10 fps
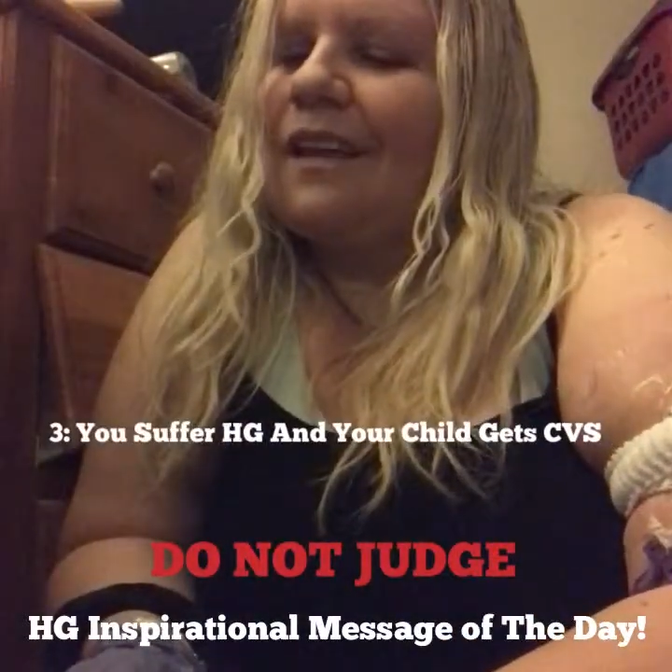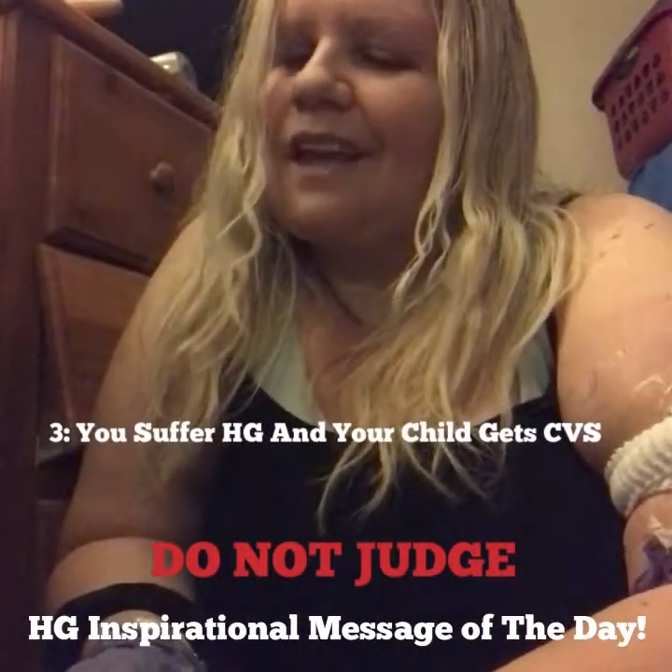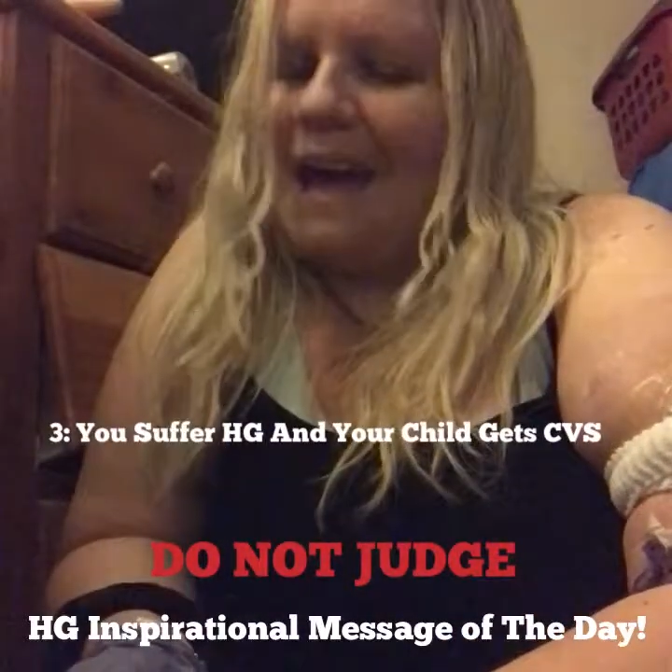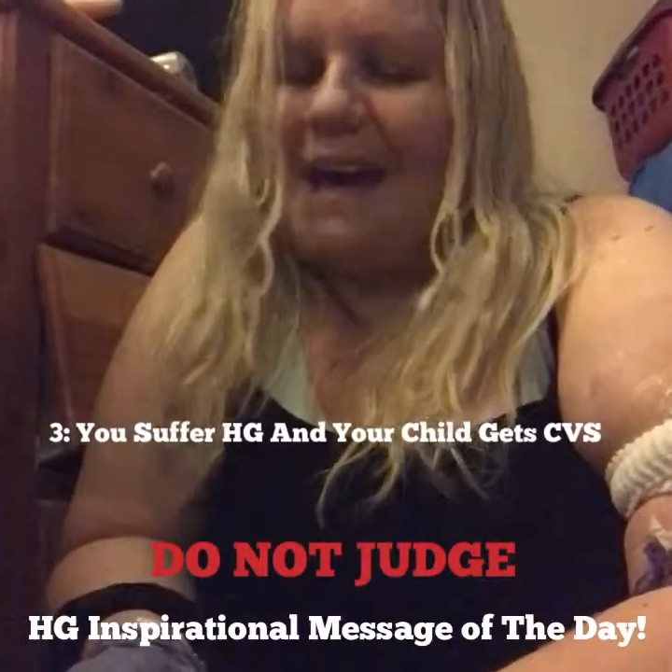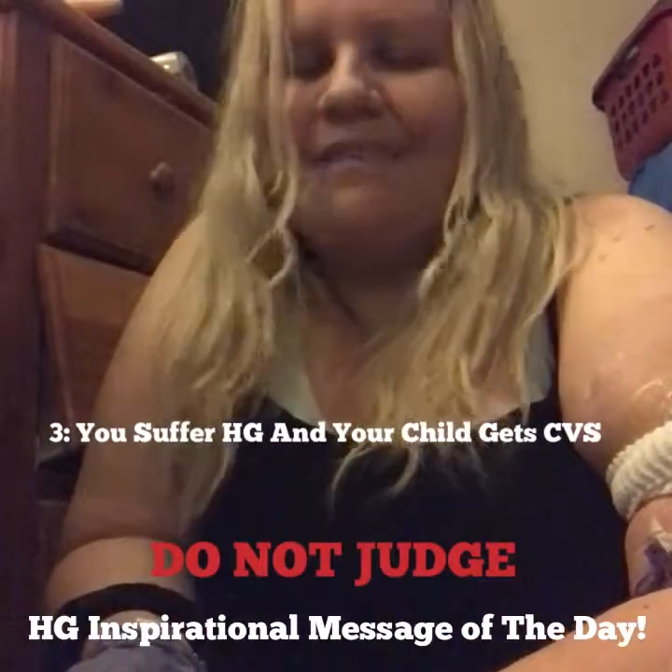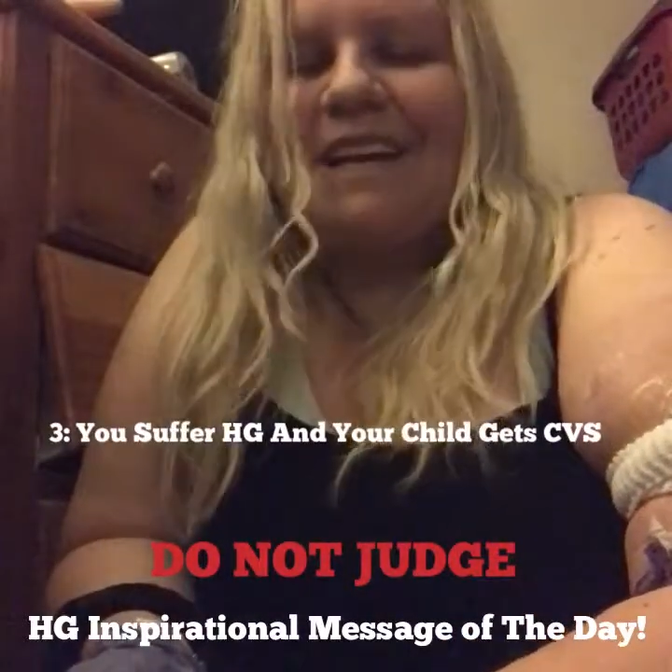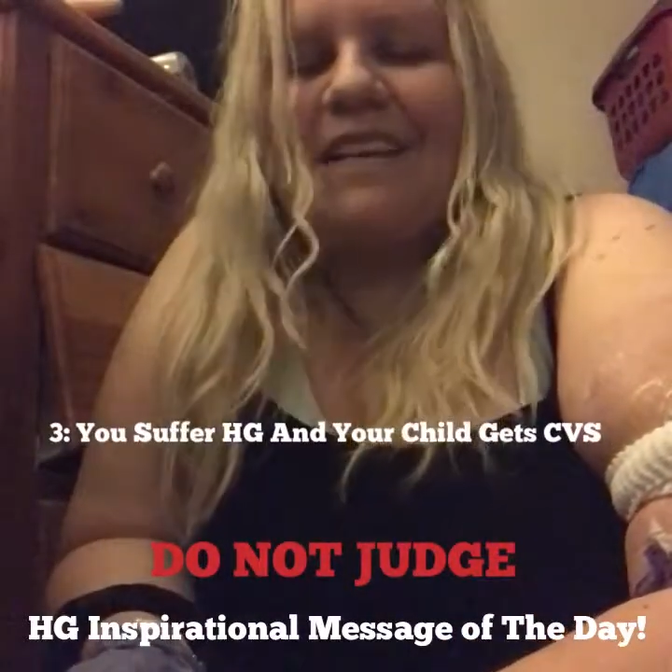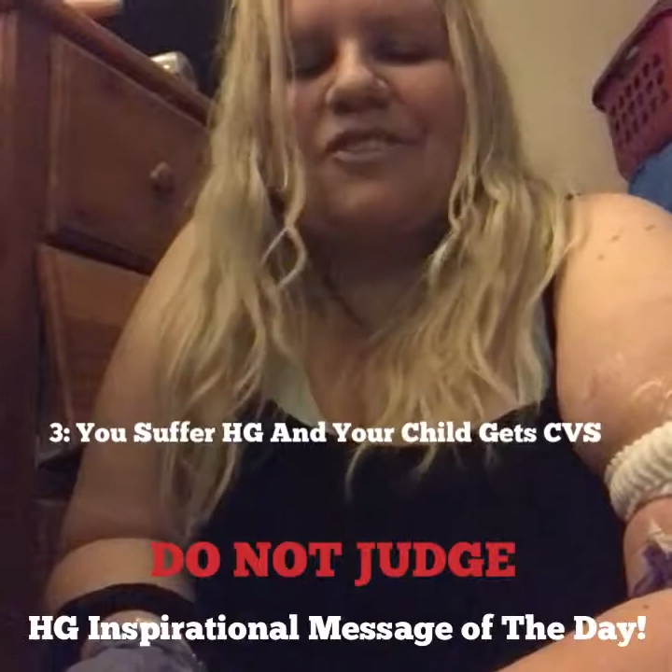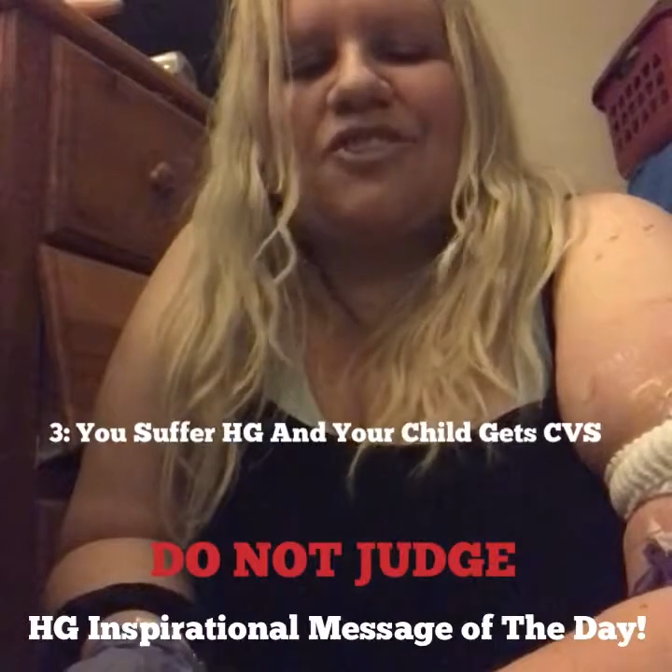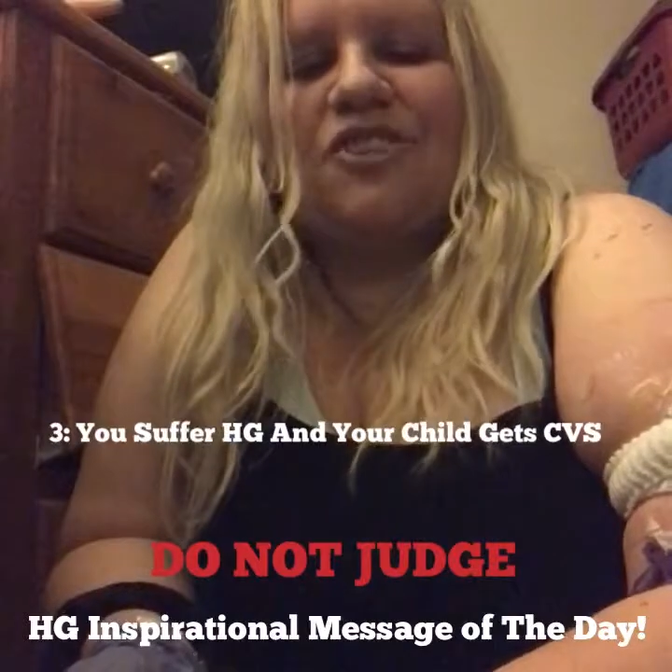have
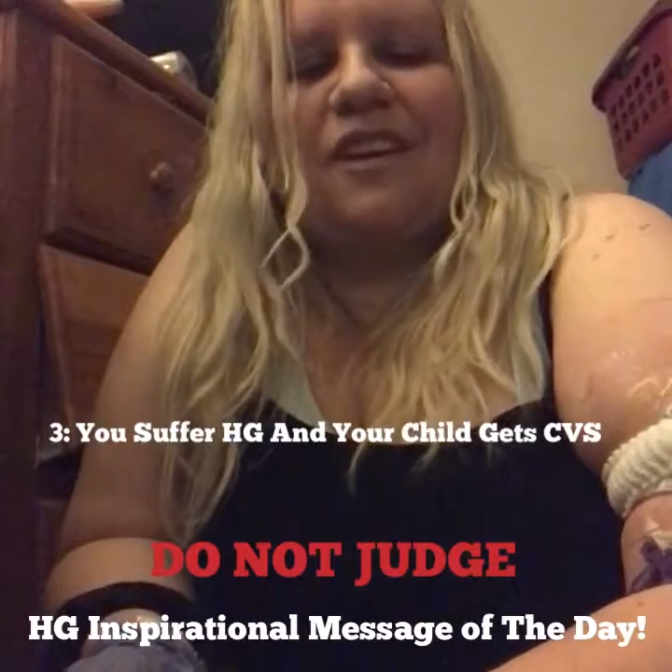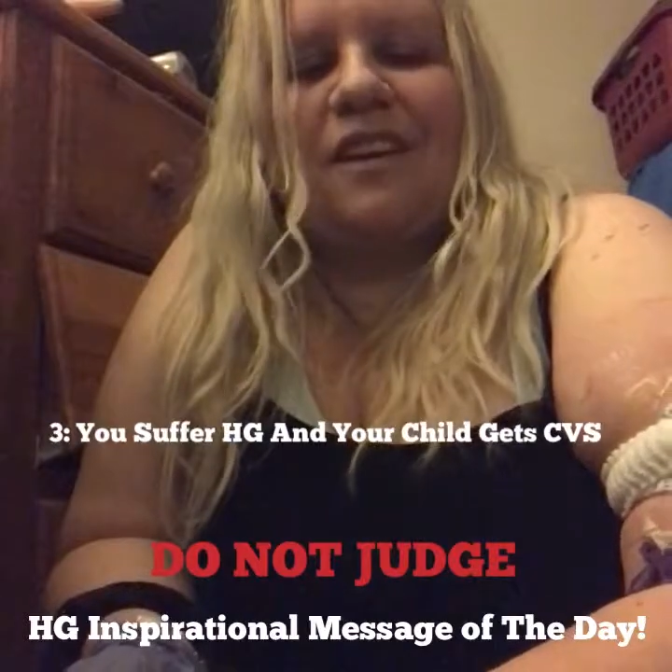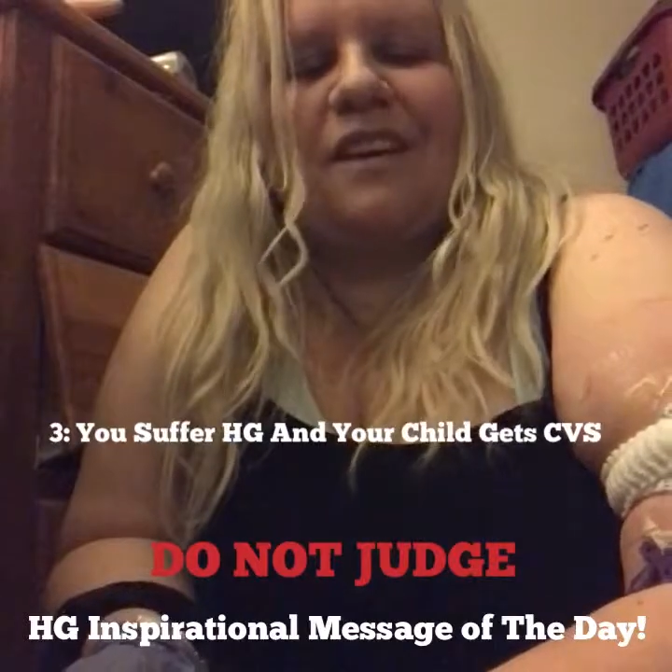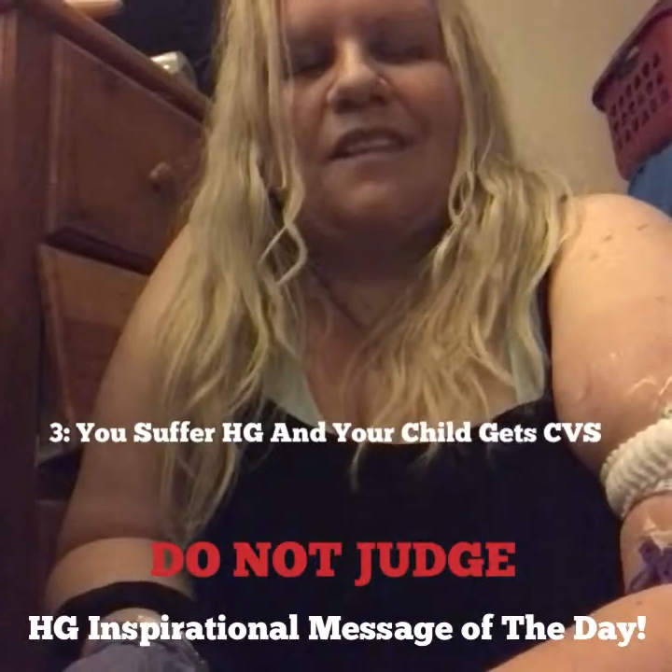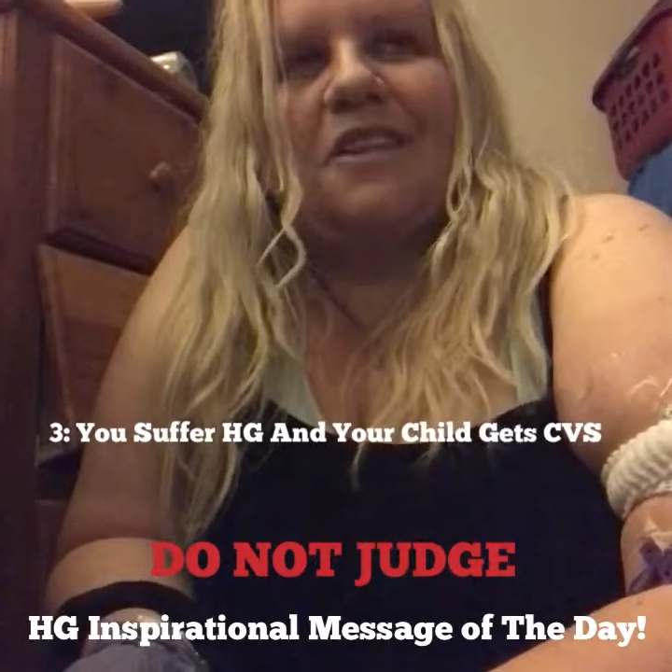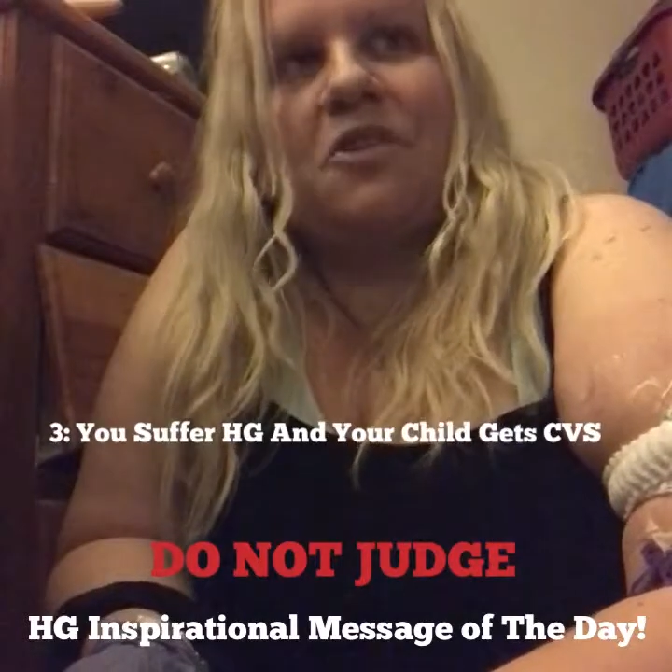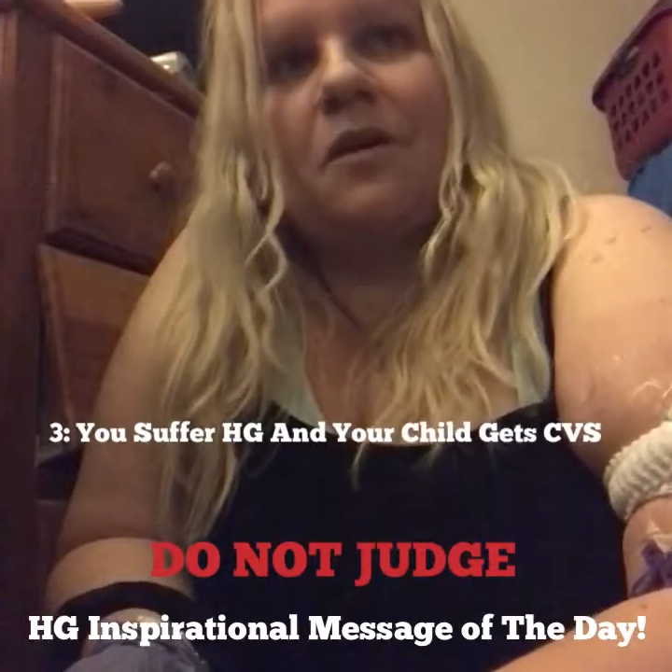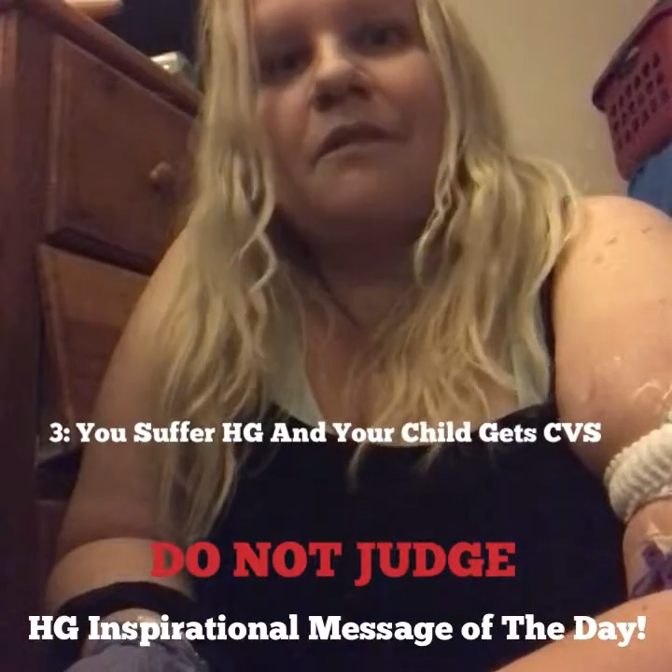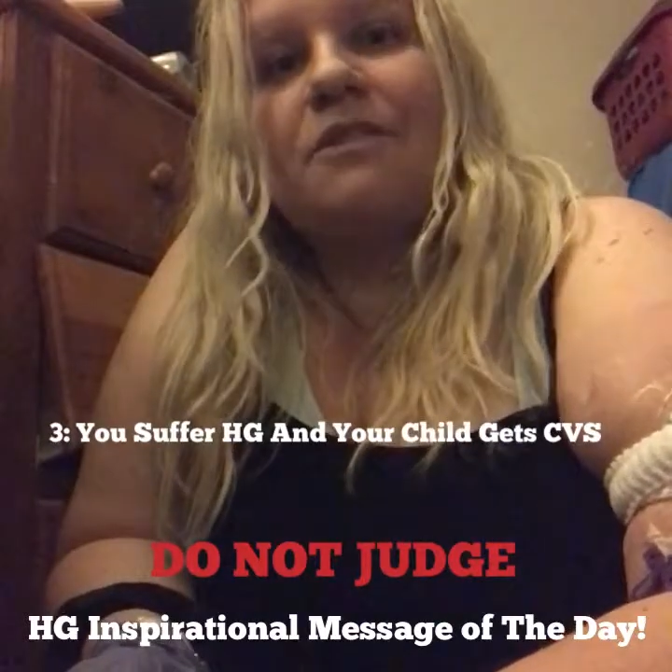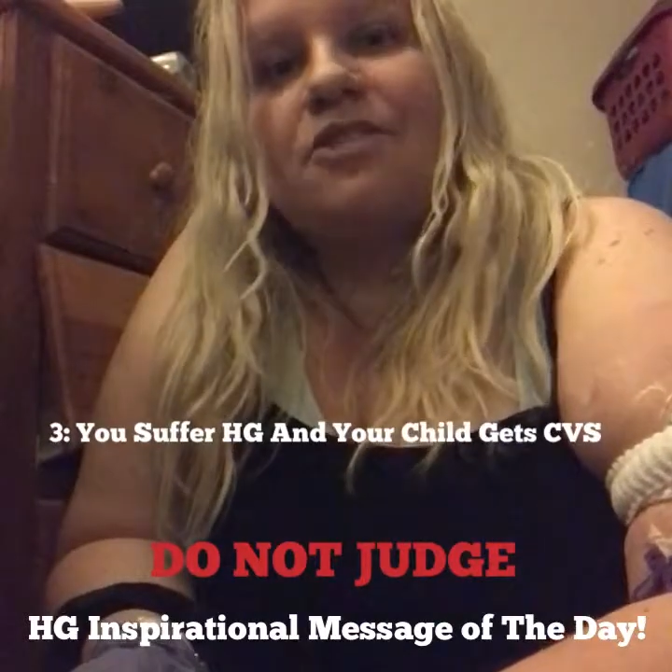HG and then you have a